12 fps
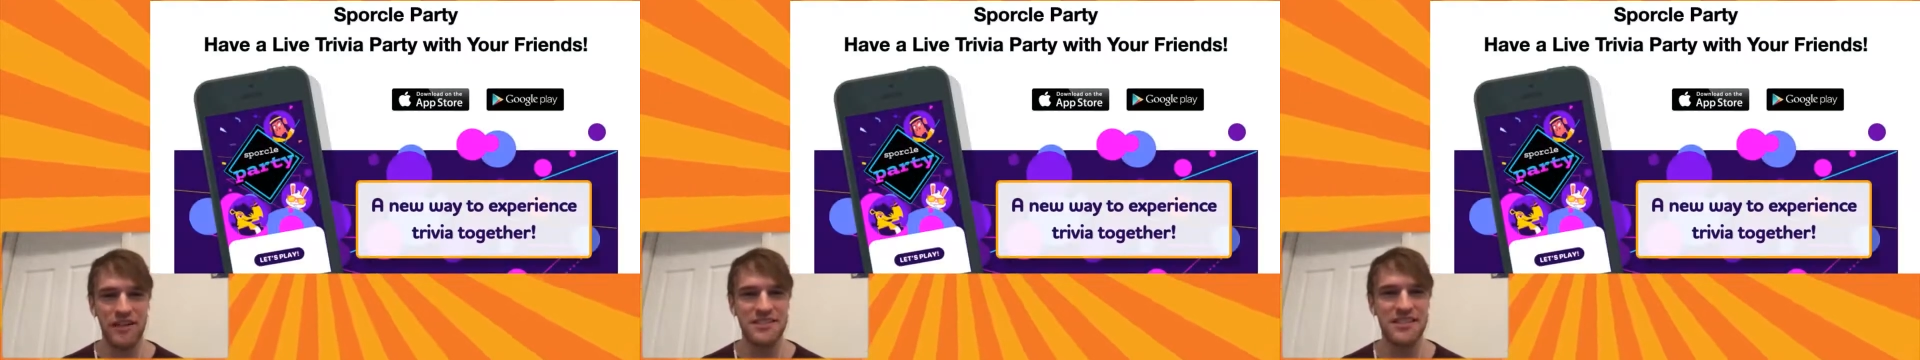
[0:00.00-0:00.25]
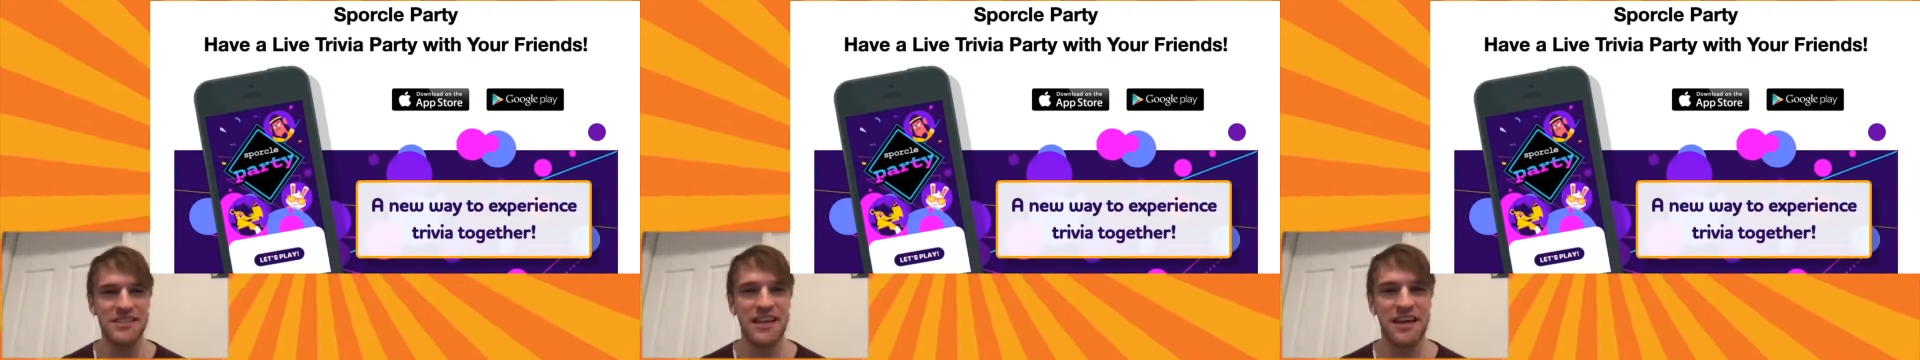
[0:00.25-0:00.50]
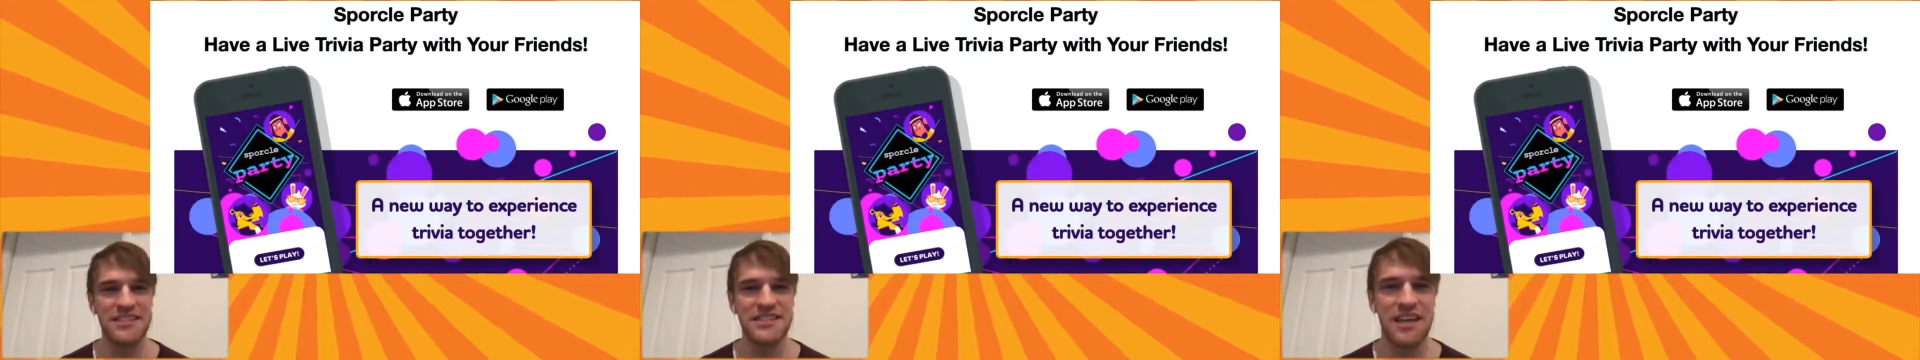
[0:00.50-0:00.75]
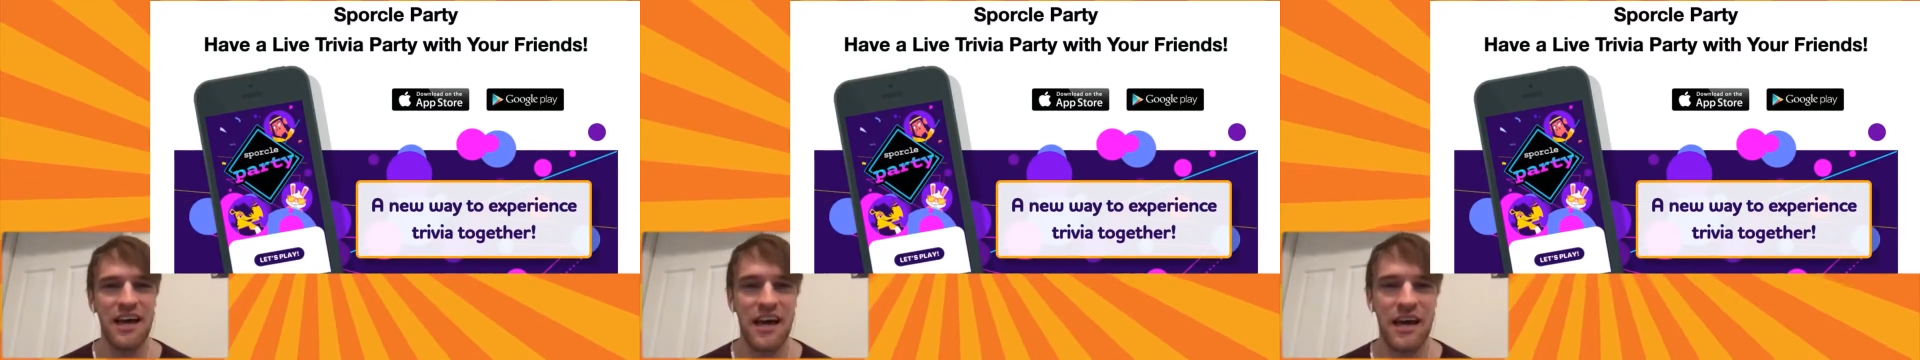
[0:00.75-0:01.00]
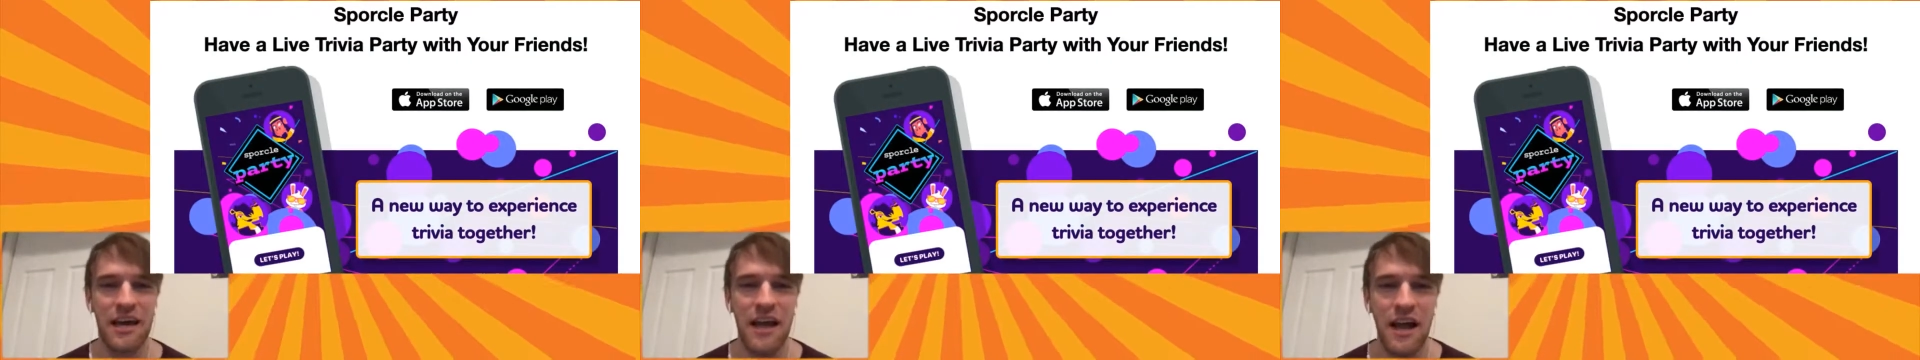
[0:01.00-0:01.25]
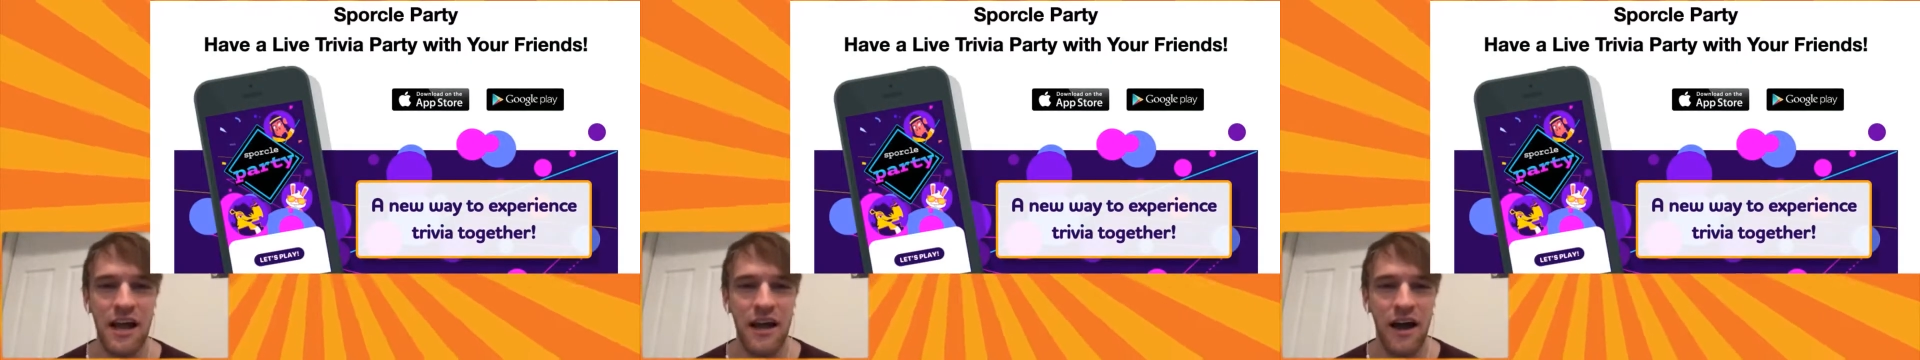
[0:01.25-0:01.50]
to the next slide.
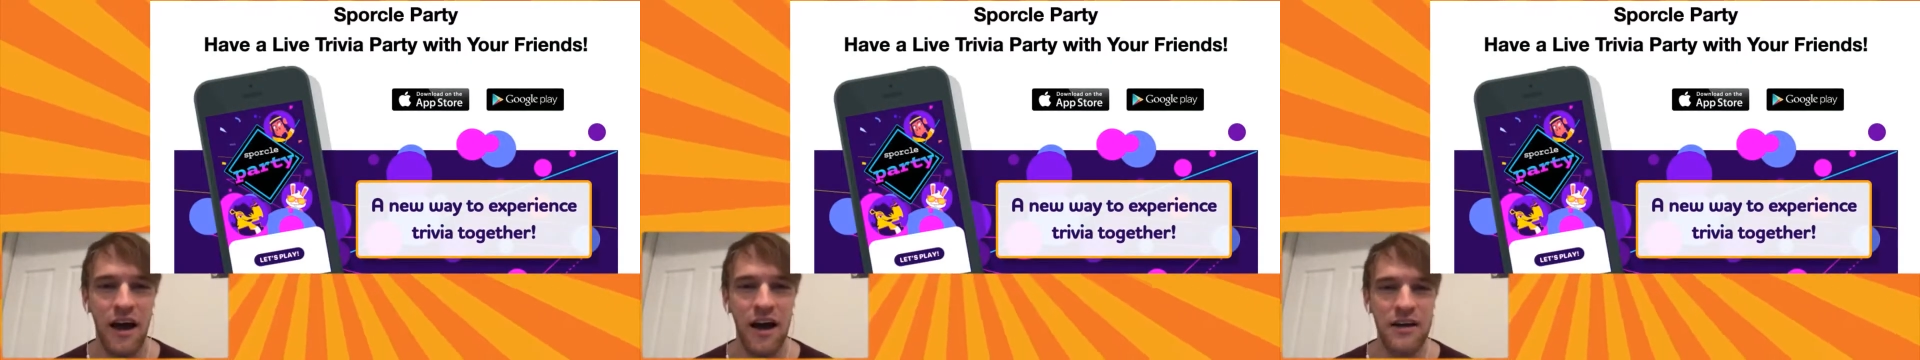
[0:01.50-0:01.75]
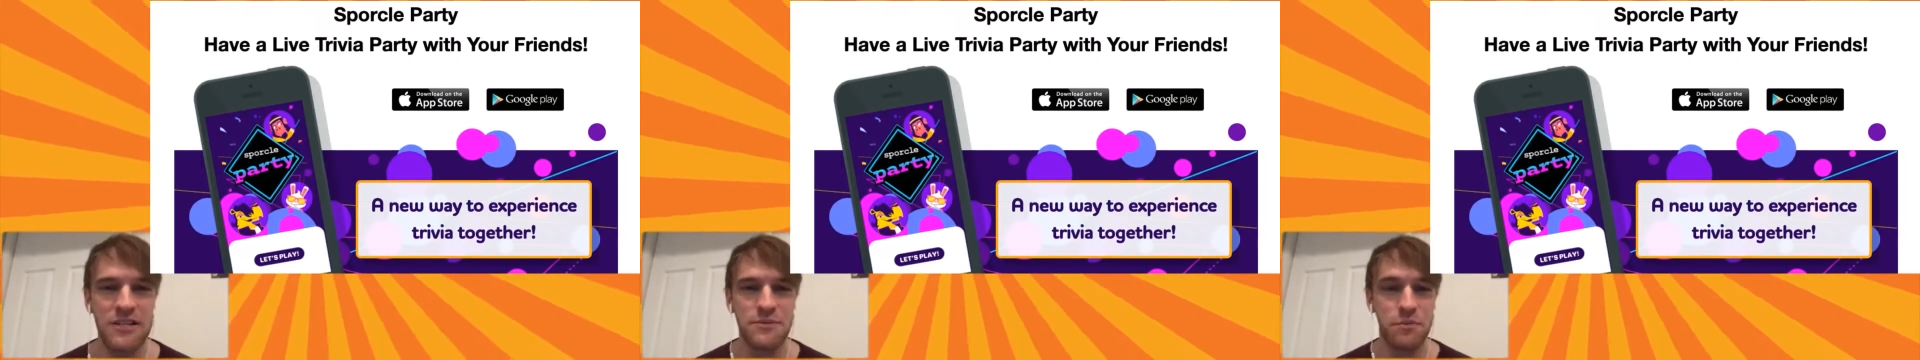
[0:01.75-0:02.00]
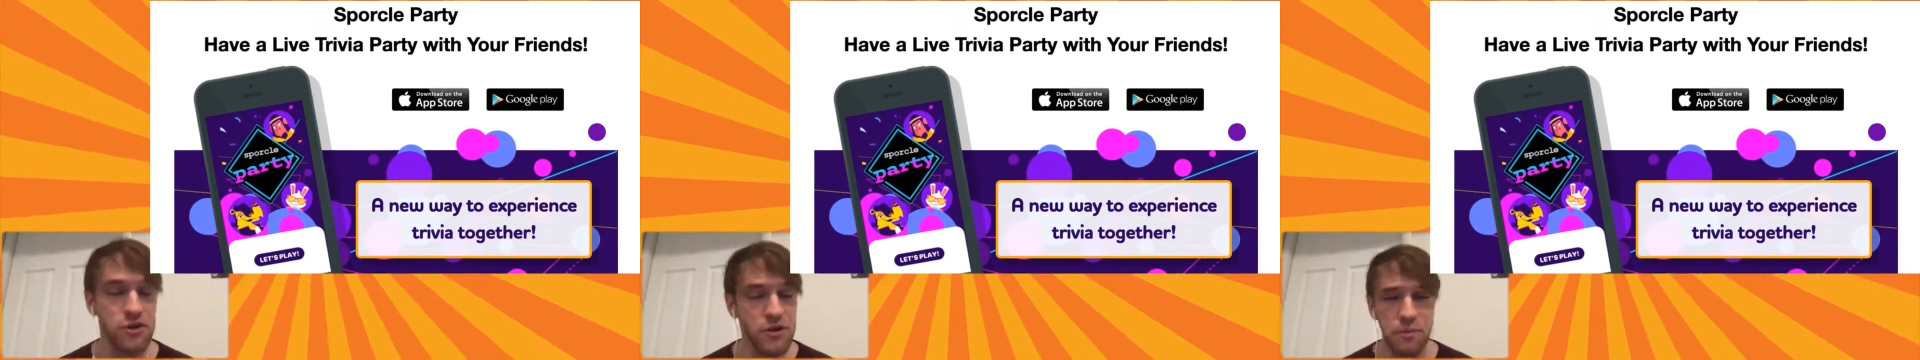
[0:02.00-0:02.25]
Sporcle